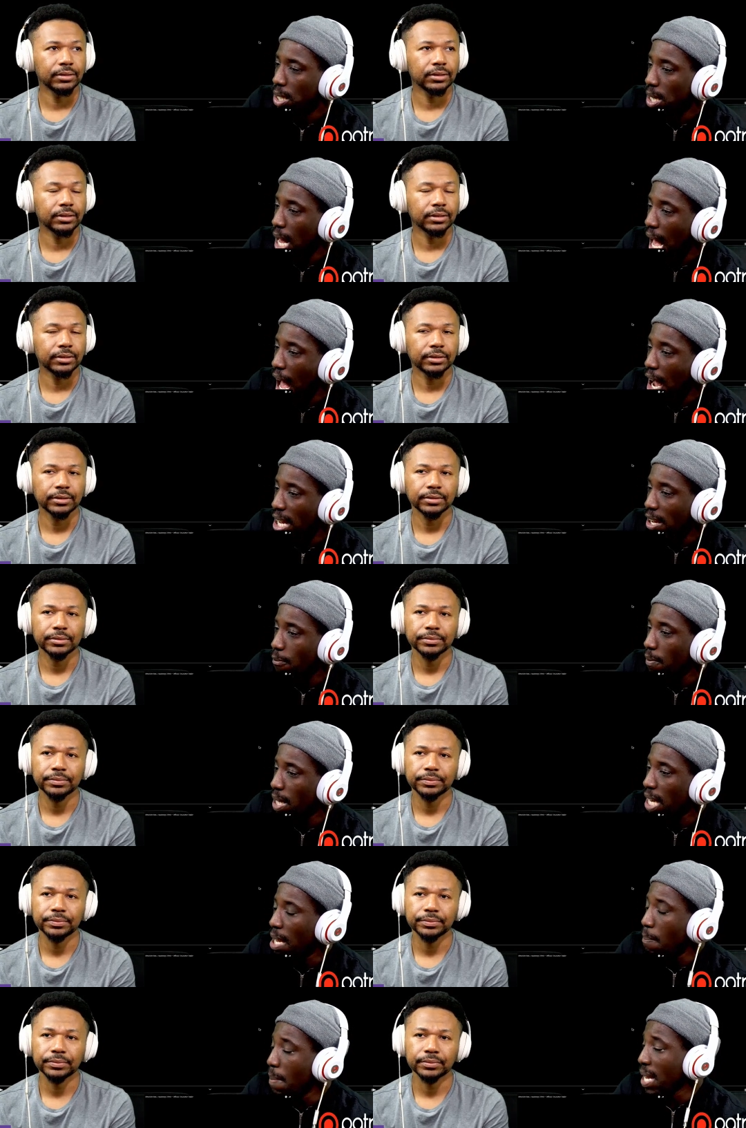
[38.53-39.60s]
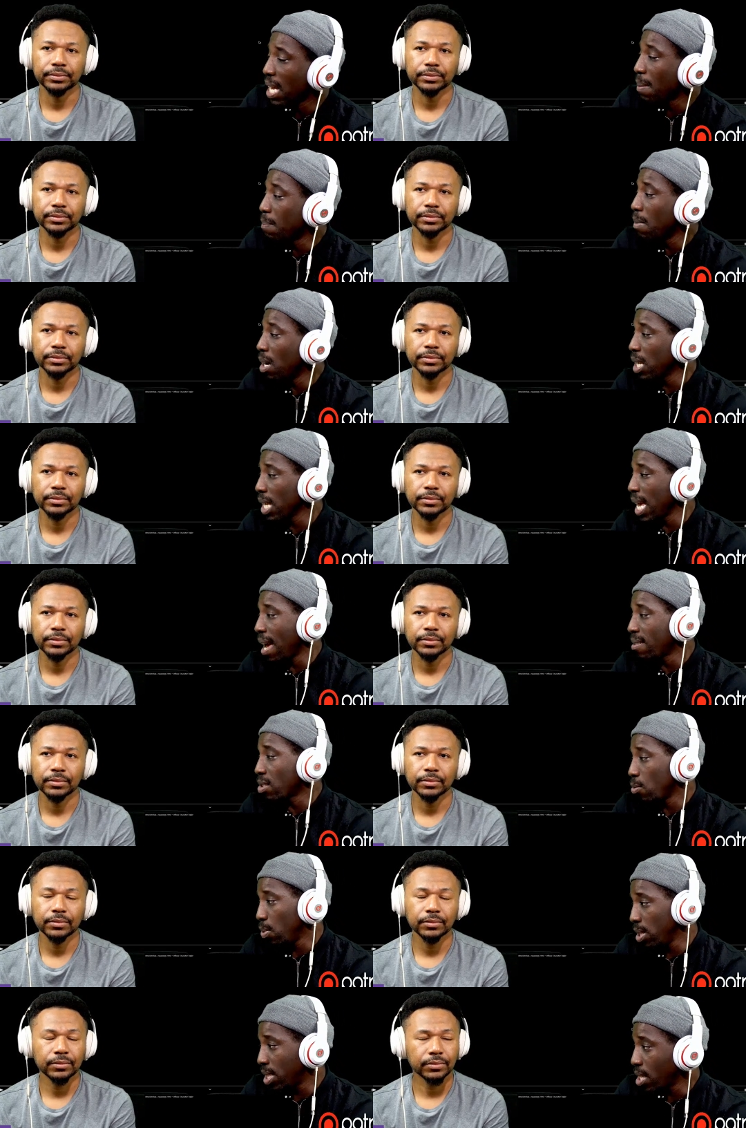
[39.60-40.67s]
Speaker 1: how can we keep making money after
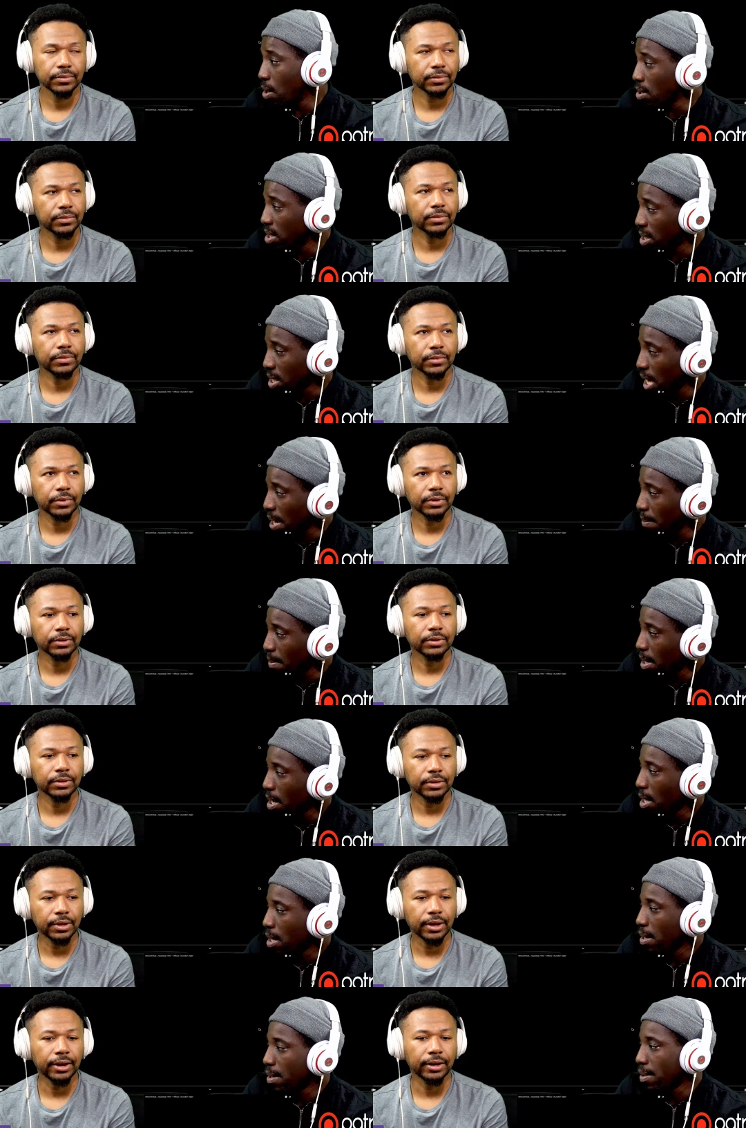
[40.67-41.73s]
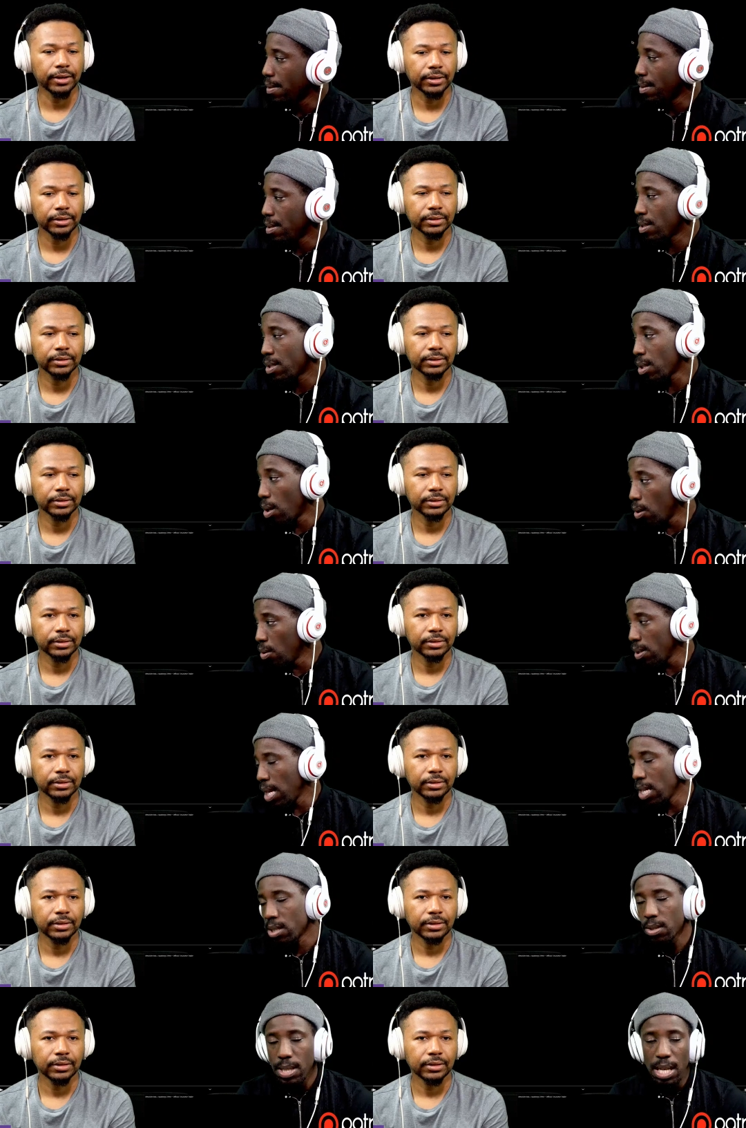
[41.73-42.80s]
we sell this game. Yeah, so
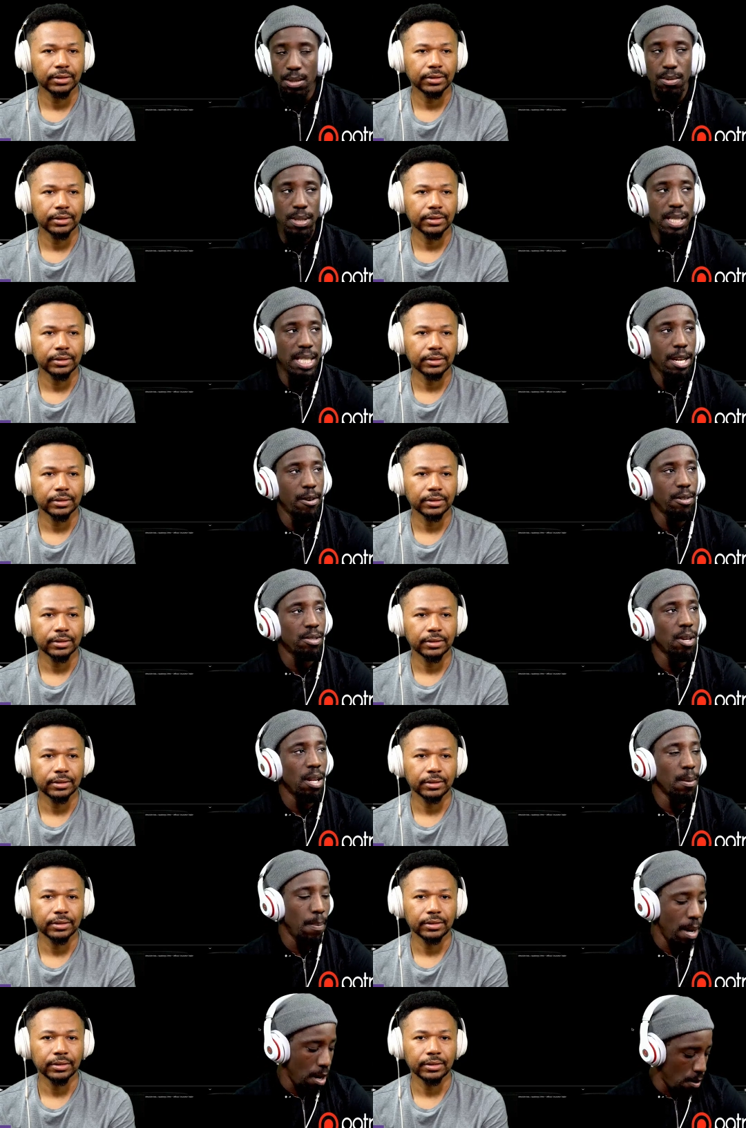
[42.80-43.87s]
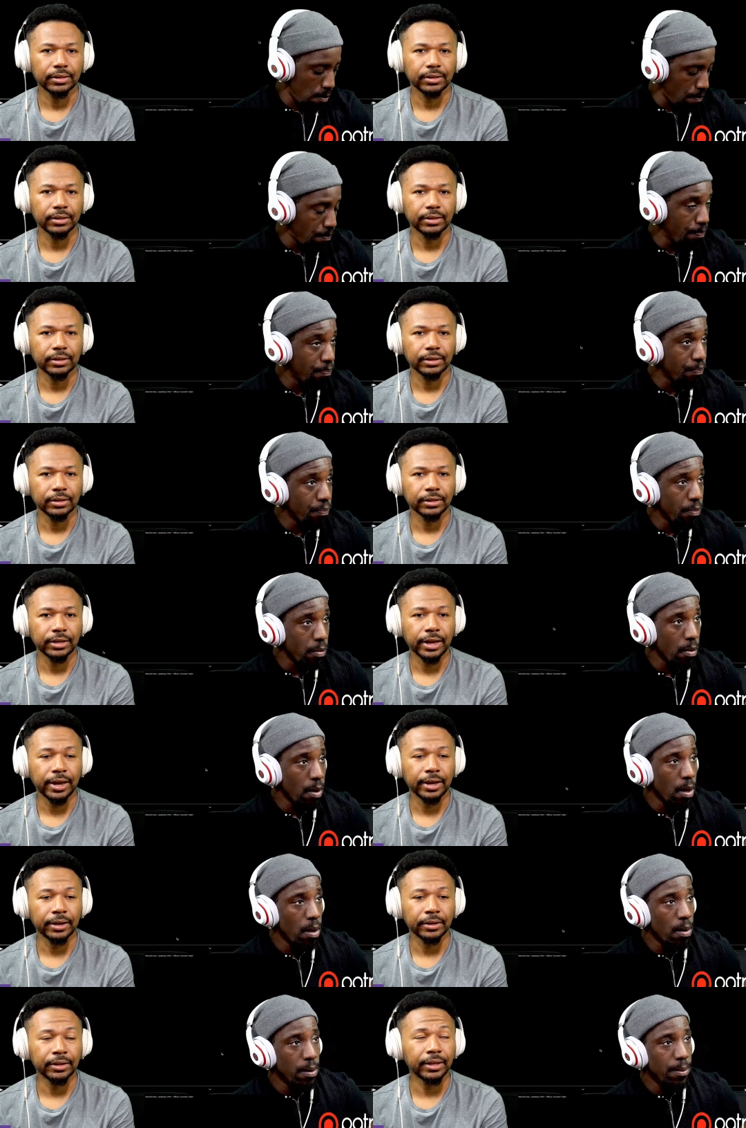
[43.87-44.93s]
that's what this era is all about.
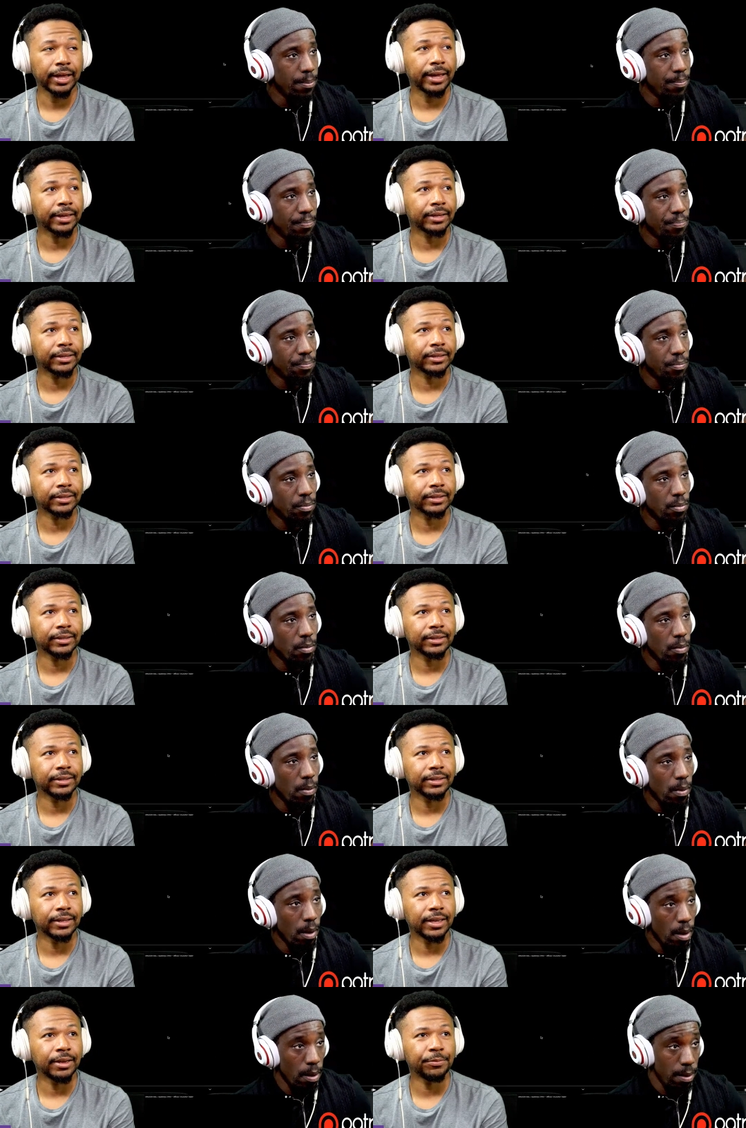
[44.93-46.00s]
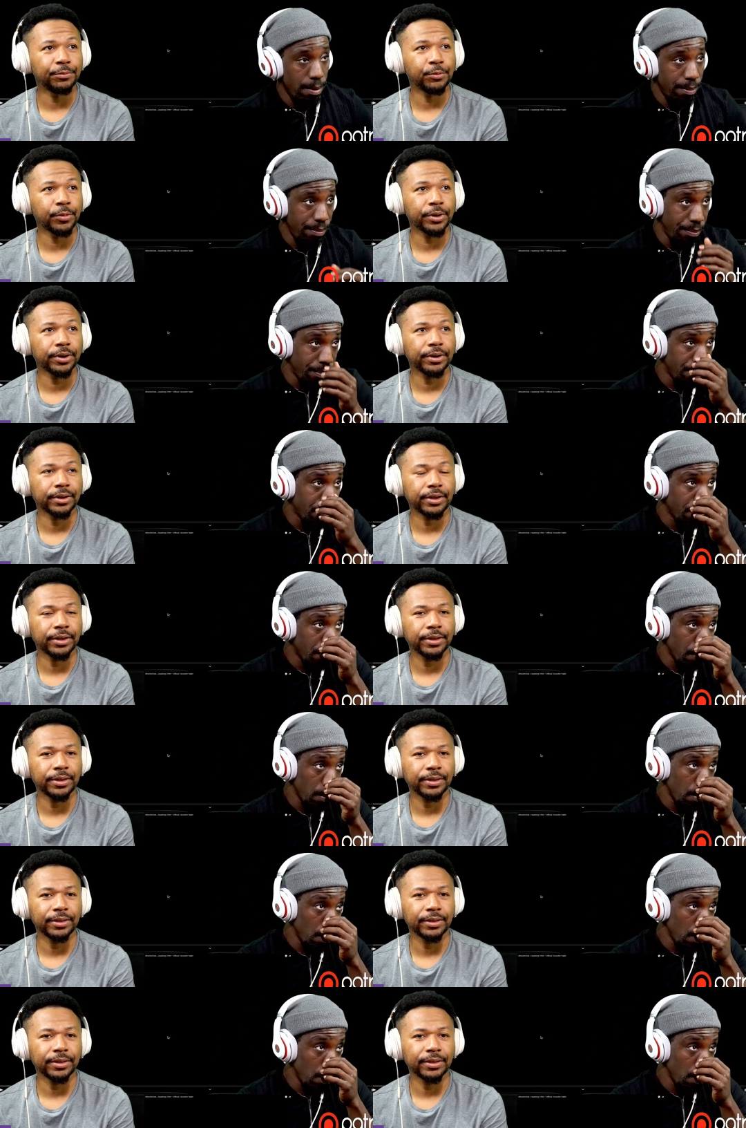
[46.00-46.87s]
Speaker 2: Yeah, like if we